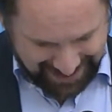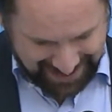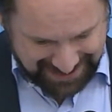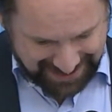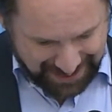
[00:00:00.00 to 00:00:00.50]

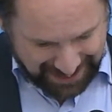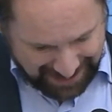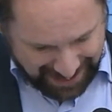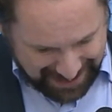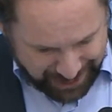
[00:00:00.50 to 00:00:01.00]
And in
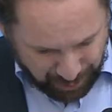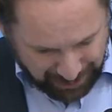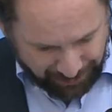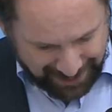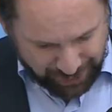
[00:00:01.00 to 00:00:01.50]
that eyes you
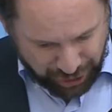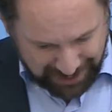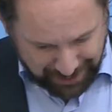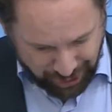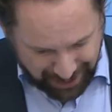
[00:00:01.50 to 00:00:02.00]
will find
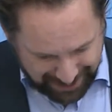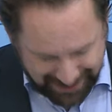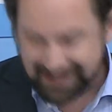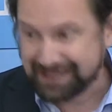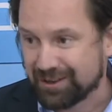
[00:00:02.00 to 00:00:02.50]
challenges
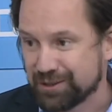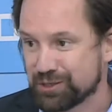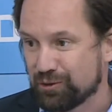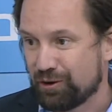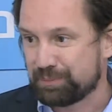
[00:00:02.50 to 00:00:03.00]
and
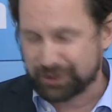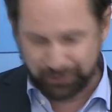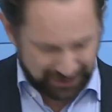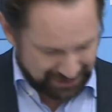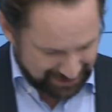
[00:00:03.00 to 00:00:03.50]
also
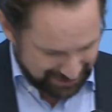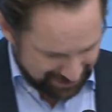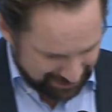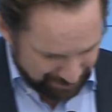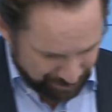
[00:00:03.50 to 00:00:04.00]

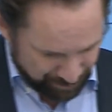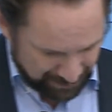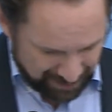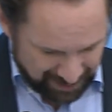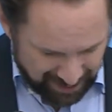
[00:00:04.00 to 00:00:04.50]
opportunities.
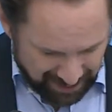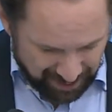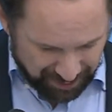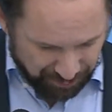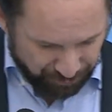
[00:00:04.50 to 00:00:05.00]

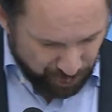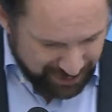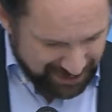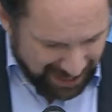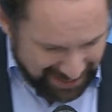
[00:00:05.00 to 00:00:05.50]
The
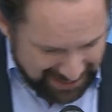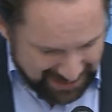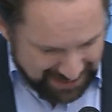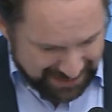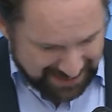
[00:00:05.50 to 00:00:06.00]
first eye
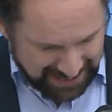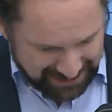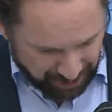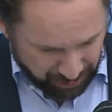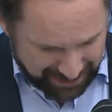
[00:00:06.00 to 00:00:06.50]
is
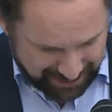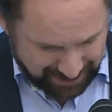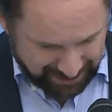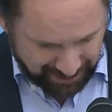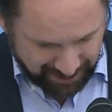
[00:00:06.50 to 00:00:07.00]

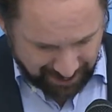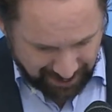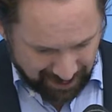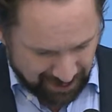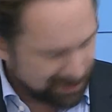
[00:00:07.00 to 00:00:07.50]
interest.
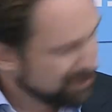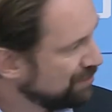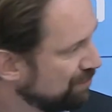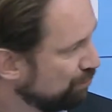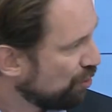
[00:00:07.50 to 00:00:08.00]

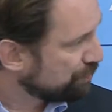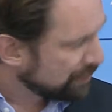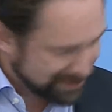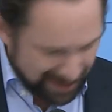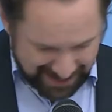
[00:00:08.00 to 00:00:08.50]
More
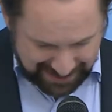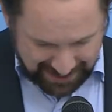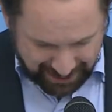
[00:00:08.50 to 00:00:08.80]
precisely,